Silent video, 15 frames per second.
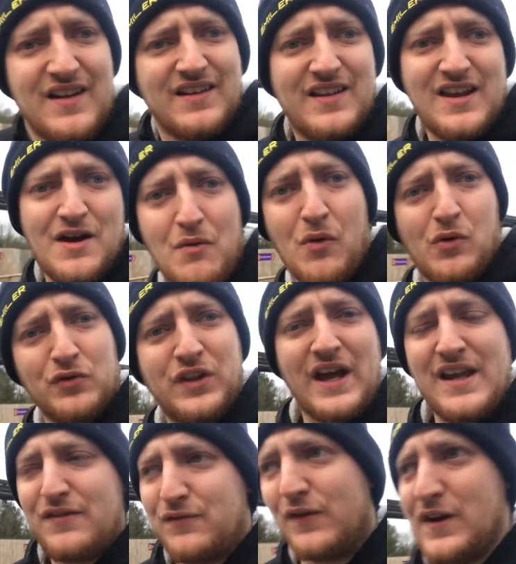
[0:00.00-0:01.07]
You know, all
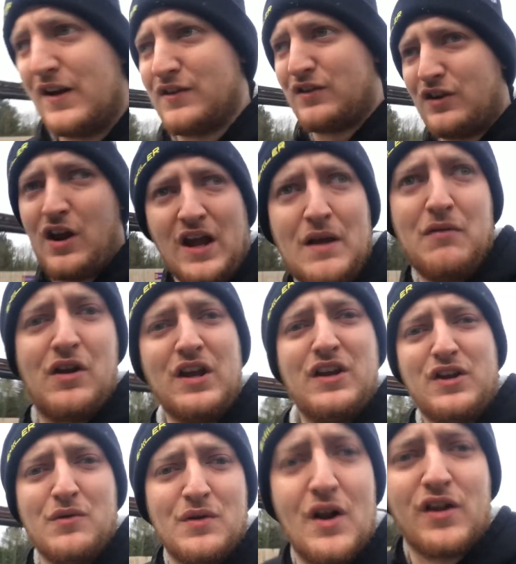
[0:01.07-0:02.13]
day for keep
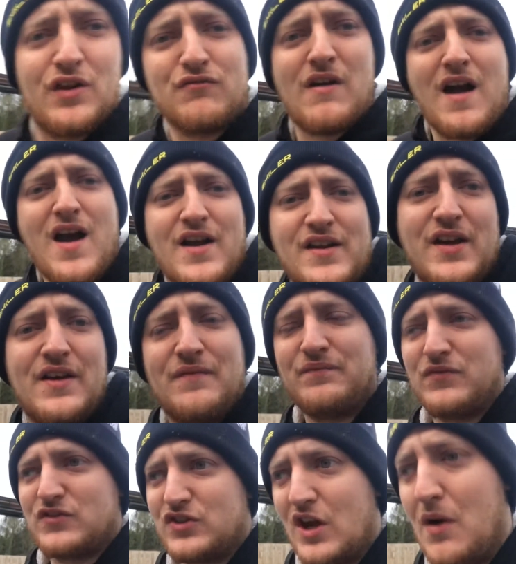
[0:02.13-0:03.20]
queuing on the ride.
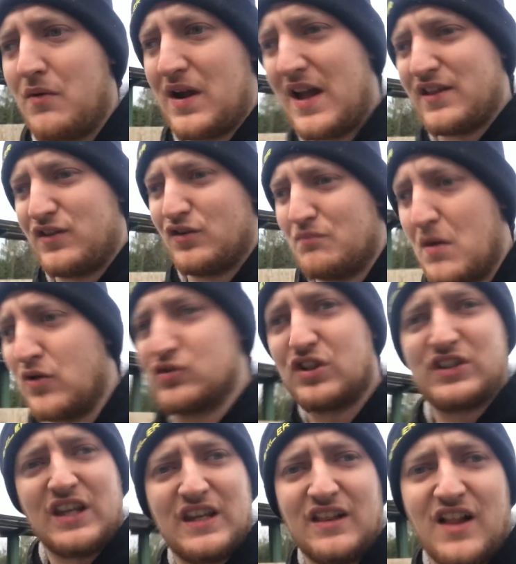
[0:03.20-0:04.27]
So I most I
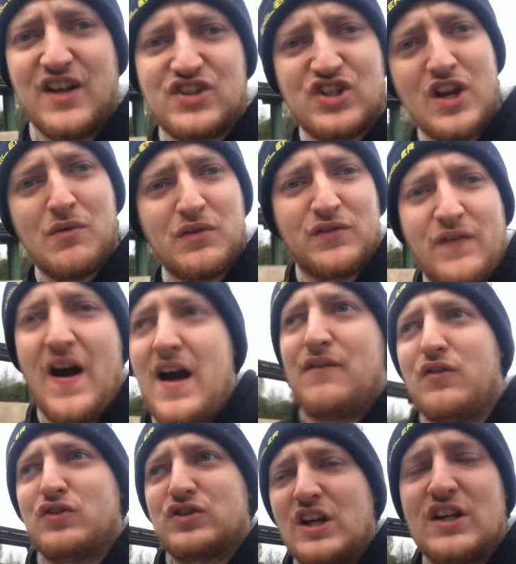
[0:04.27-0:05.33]
did it last year was 5
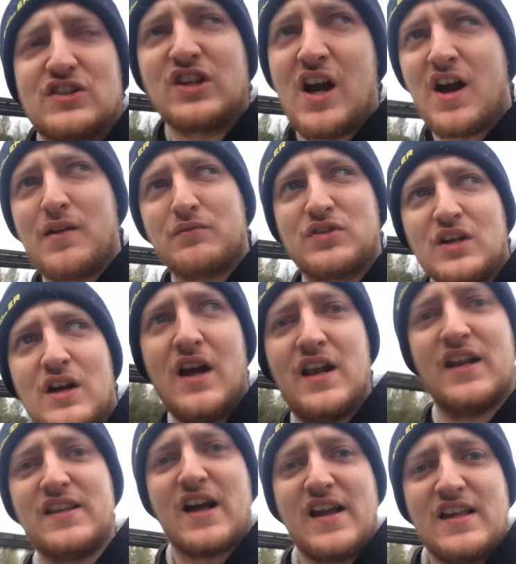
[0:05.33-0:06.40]
or 6 times in
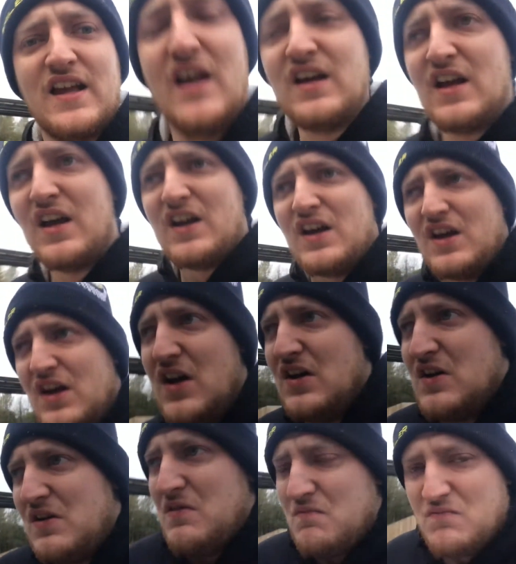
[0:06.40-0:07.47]
a day.
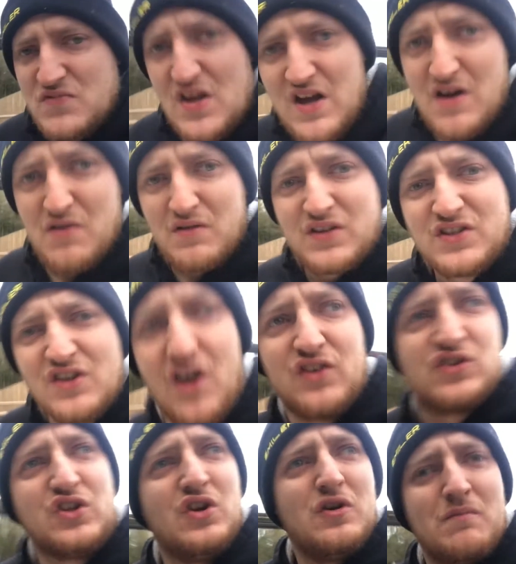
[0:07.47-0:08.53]
So it's
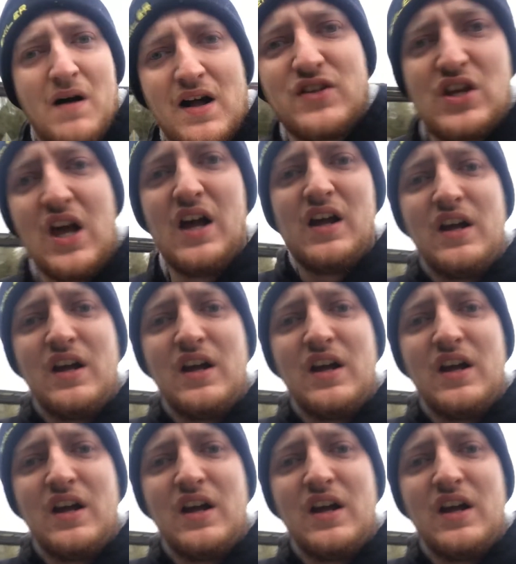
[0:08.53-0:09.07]
not too bad.